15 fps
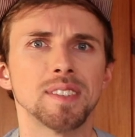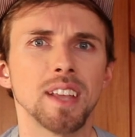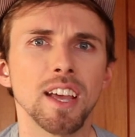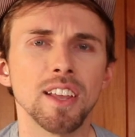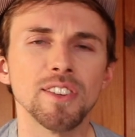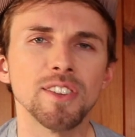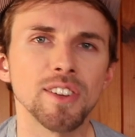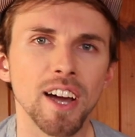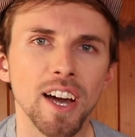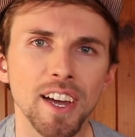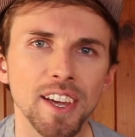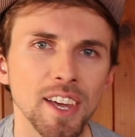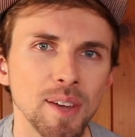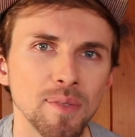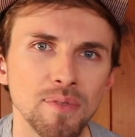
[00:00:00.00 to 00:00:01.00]
Daniel guy
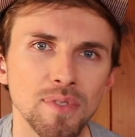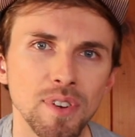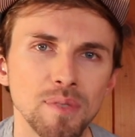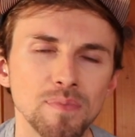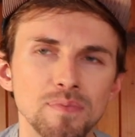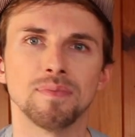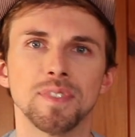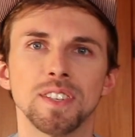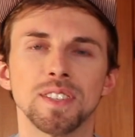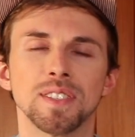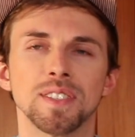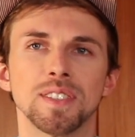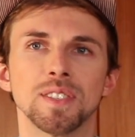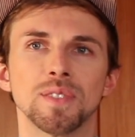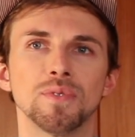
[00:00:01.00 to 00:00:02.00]
came from.
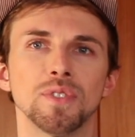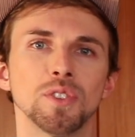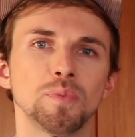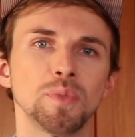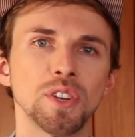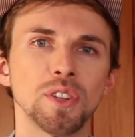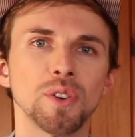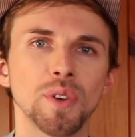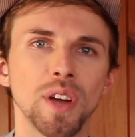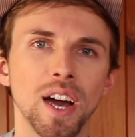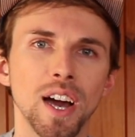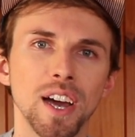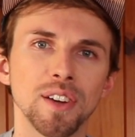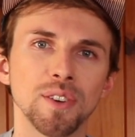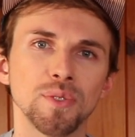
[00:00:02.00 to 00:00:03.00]
This this Filipino
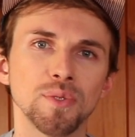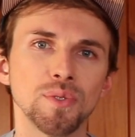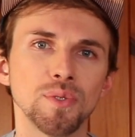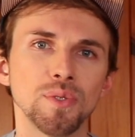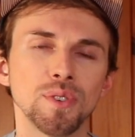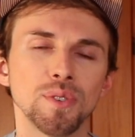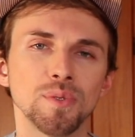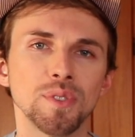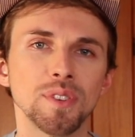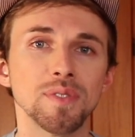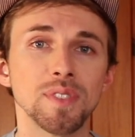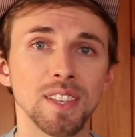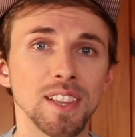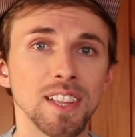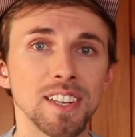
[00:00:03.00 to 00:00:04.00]
guy who, who
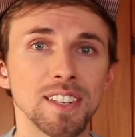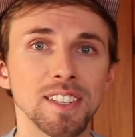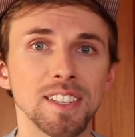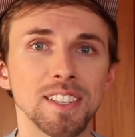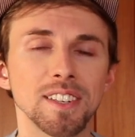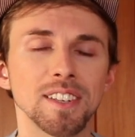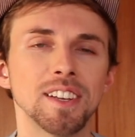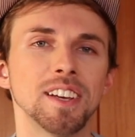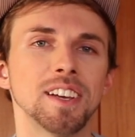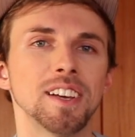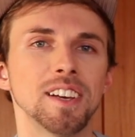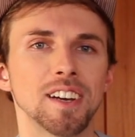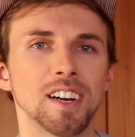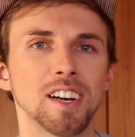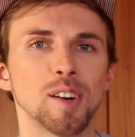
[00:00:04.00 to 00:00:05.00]
lives in London.
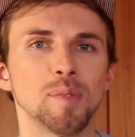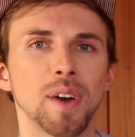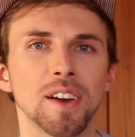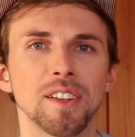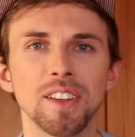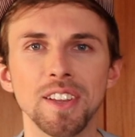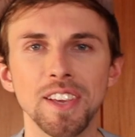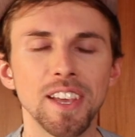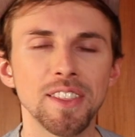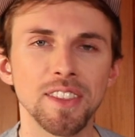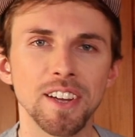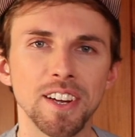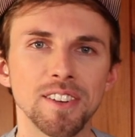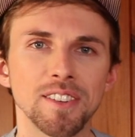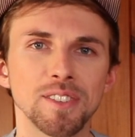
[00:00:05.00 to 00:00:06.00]
Um, how did he get
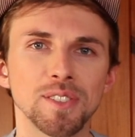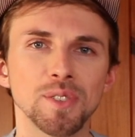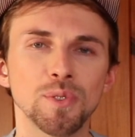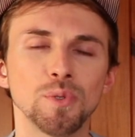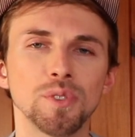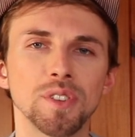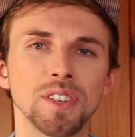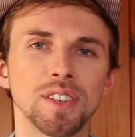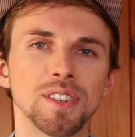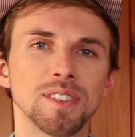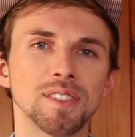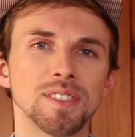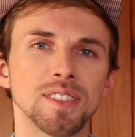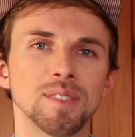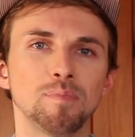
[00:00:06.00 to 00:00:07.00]
there? It's cool
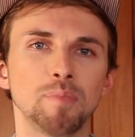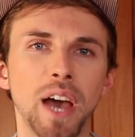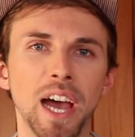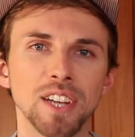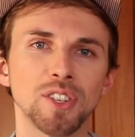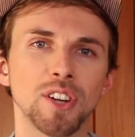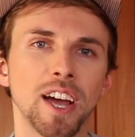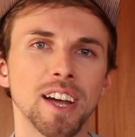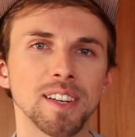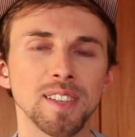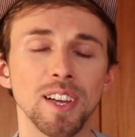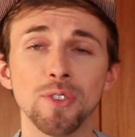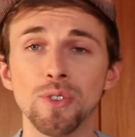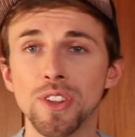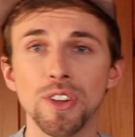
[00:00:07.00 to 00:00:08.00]
to, to backtrack because
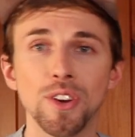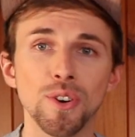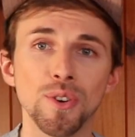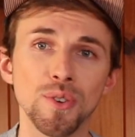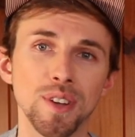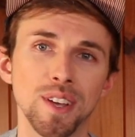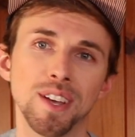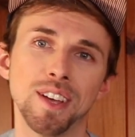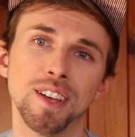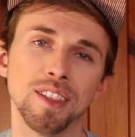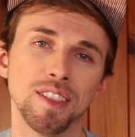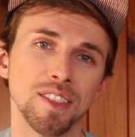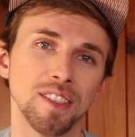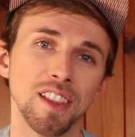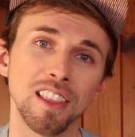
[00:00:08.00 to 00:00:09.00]
I only know
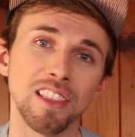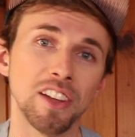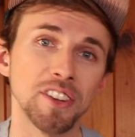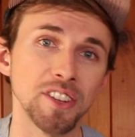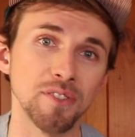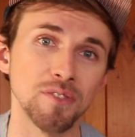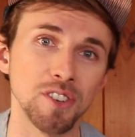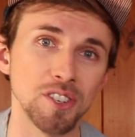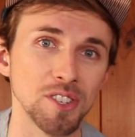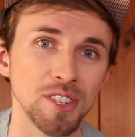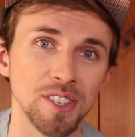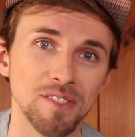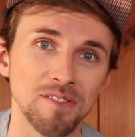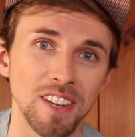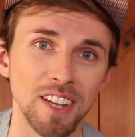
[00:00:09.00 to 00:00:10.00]
London
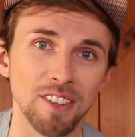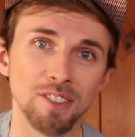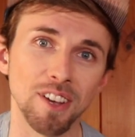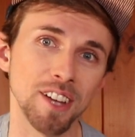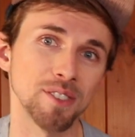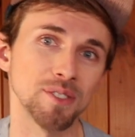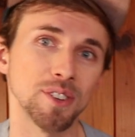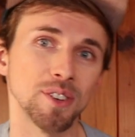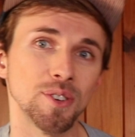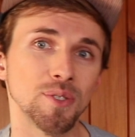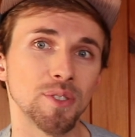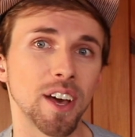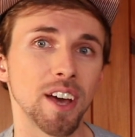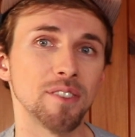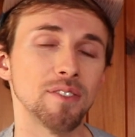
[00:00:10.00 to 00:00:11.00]
version of Daniel. I don't know
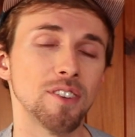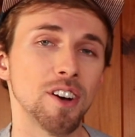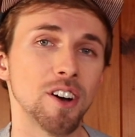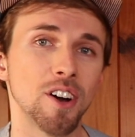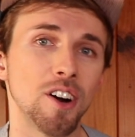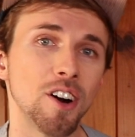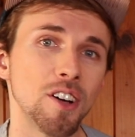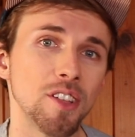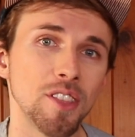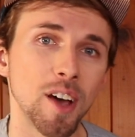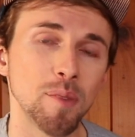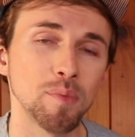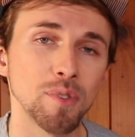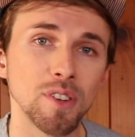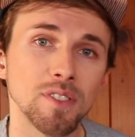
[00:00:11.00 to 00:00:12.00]
that
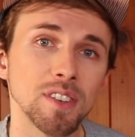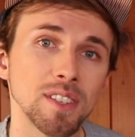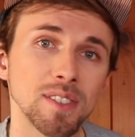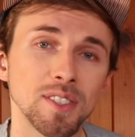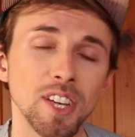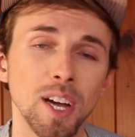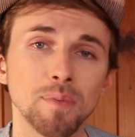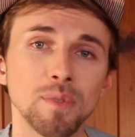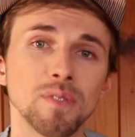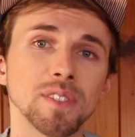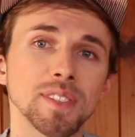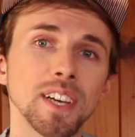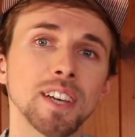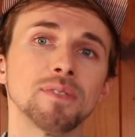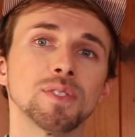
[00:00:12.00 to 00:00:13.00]
that previous chapter of his
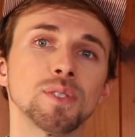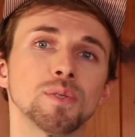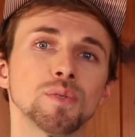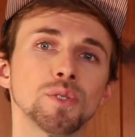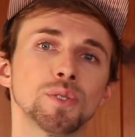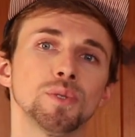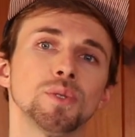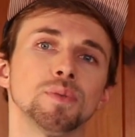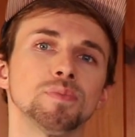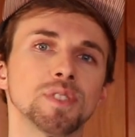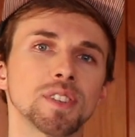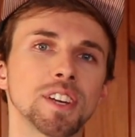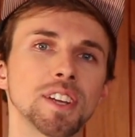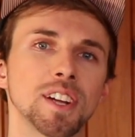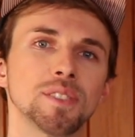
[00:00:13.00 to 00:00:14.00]
life. So it was really cool
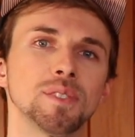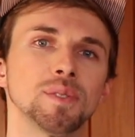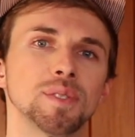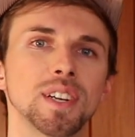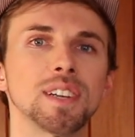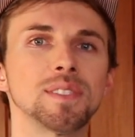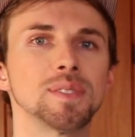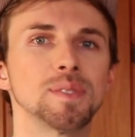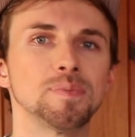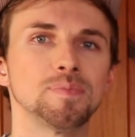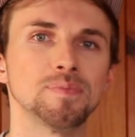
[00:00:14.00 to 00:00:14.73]
to connect those dots.